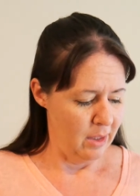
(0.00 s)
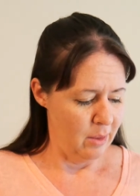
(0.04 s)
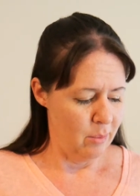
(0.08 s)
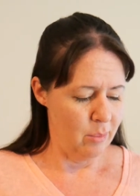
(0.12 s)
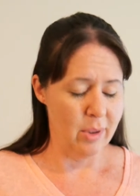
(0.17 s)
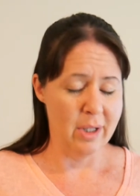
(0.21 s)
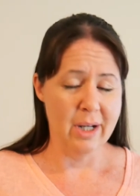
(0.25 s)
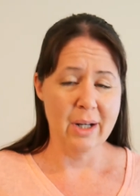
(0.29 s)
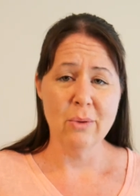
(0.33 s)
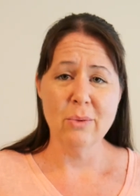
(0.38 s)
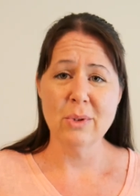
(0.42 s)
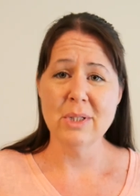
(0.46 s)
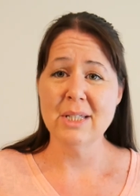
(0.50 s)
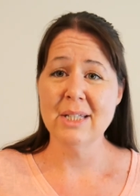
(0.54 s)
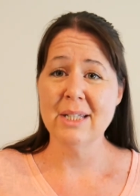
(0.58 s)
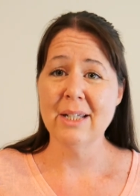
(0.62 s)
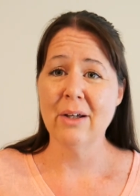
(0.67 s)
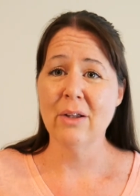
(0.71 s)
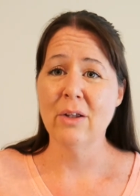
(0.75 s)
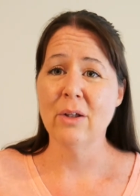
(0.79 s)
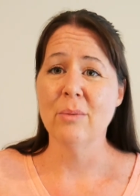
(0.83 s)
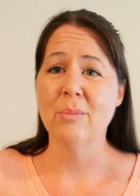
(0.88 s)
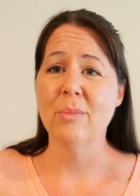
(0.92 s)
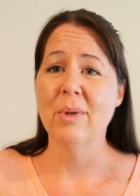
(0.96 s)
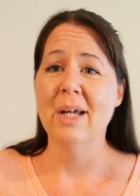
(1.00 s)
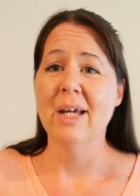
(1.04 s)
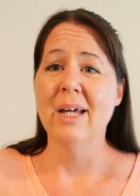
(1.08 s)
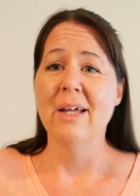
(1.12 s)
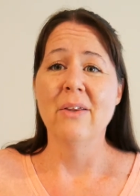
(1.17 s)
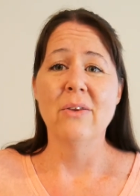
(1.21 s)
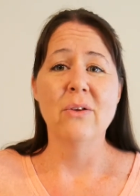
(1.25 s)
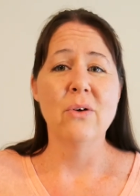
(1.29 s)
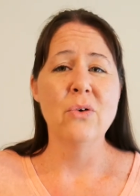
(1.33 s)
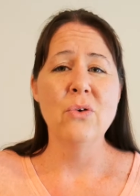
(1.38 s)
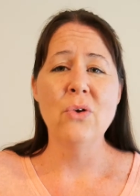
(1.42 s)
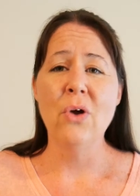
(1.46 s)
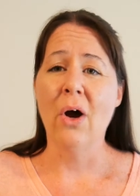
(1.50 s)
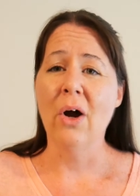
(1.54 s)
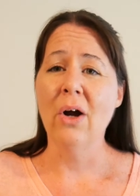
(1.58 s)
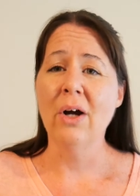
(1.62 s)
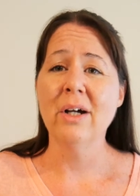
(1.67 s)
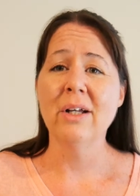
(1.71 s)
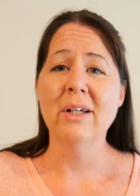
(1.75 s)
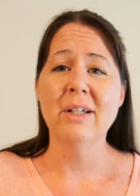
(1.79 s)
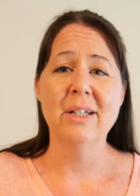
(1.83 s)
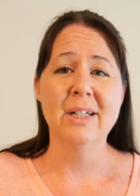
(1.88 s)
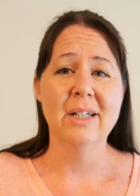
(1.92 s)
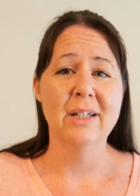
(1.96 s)
but I always tell them they're not
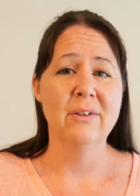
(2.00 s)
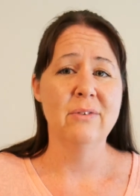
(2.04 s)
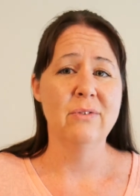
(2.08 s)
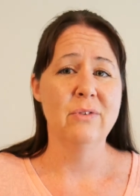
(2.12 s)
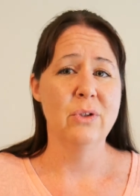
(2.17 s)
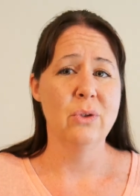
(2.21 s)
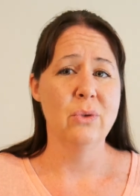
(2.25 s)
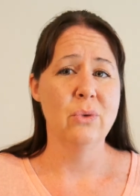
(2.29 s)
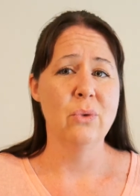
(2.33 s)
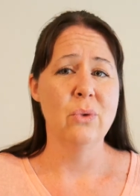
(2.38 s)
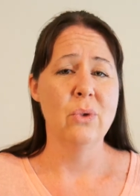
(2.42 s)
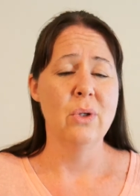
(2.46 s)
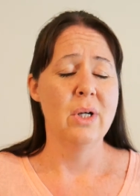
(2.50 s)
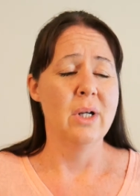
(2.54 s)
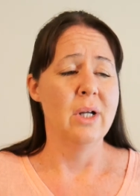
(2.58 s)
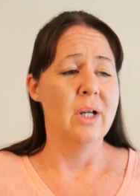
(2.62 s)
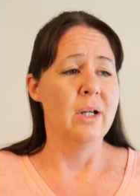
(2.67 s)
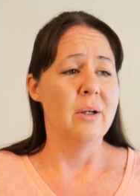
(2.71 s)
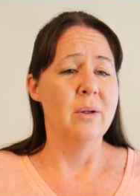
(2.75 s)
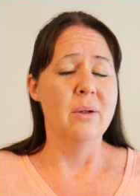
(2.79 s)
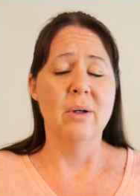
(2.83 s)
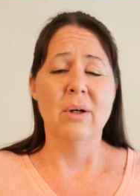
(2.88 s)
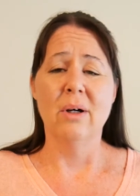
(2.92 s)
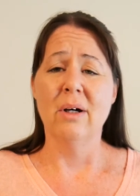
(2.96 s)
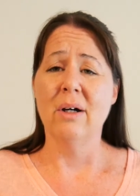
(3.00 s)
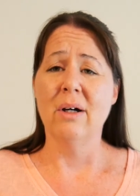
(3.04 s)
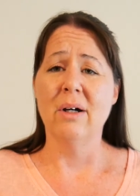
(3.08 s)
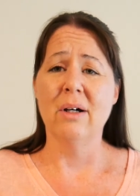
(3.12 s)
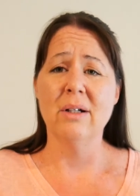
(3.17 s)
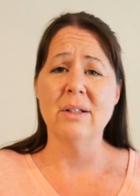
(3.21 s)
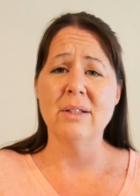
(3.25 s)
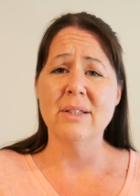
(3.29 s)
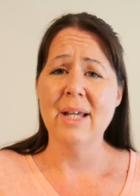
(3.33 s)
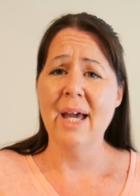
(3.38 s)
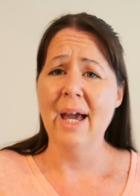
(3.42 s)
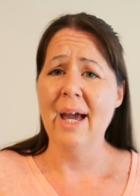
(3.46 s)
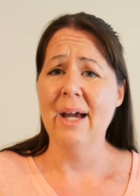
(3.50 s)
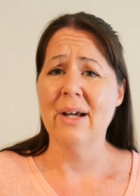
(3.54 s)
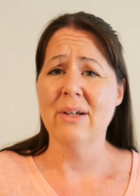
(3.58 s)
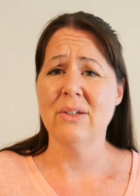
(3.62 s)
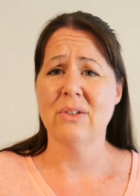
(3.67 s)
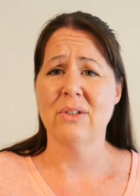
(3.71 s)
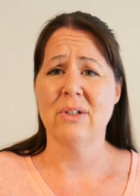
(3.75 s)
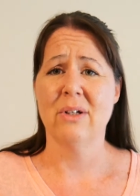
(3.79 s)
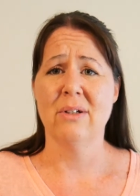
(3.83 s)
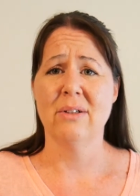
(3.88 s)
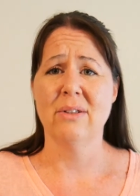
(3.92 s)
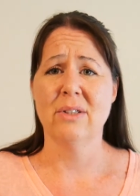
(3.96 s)
going to give you a
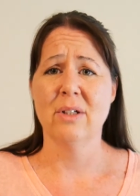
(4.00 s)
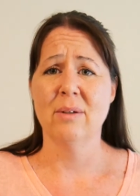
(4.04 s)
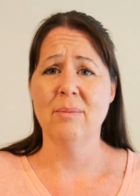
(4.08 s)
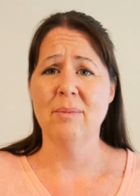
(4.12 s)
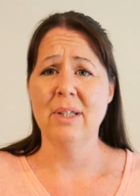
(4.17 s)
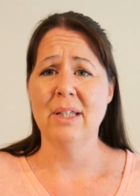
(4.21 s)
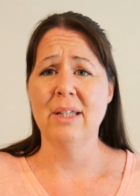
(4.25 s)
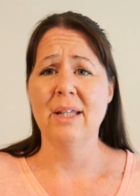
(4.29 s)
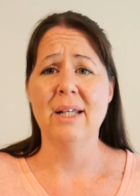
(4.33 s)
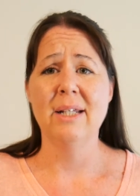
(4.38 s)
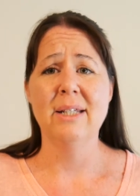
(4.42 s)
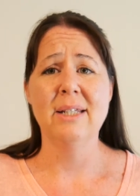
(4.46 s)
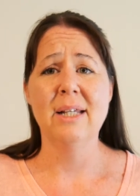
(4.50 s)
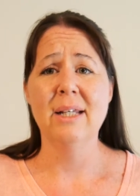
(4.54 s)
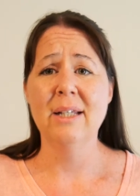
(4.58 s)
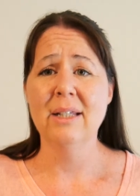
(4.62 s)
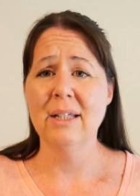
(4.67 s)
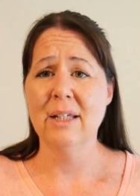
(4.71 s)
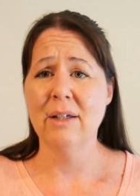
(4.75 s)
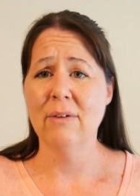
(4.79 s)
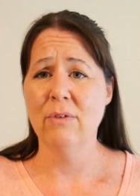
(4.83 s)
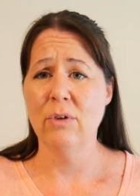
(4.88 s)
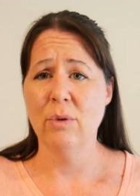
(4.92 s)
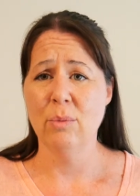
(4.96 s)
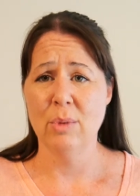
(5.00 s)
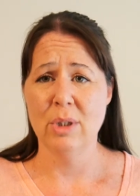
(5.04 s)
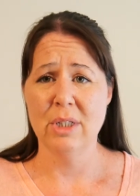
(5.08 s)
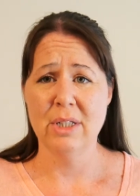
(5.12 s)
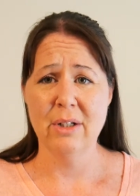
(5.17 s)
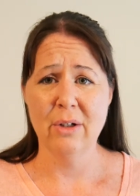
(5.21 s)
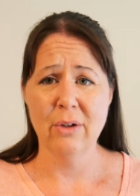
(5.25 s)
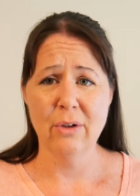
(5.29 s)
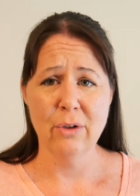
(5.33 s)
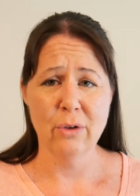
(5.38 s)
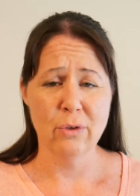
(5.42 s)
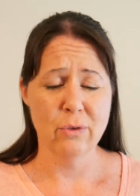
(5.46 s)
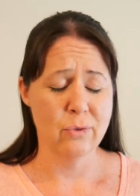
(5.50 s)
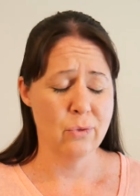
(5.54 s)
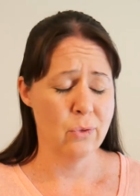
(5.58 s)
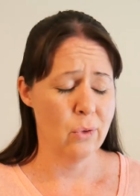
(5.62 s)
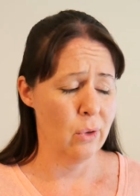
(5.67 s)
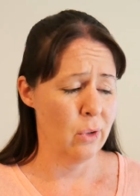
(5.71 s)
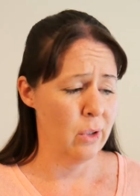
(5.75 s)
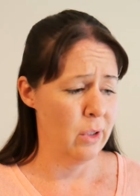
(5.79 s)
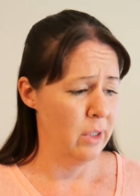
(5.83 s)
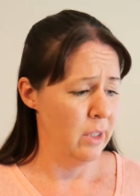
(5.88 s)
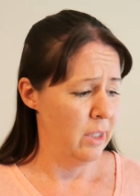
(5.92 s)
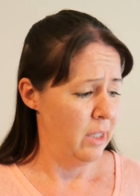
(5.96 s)
test on something they didn't give you material
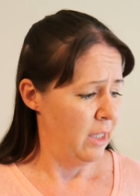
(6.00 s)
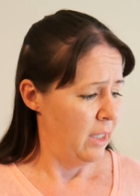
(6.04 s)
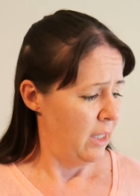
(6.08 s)
for.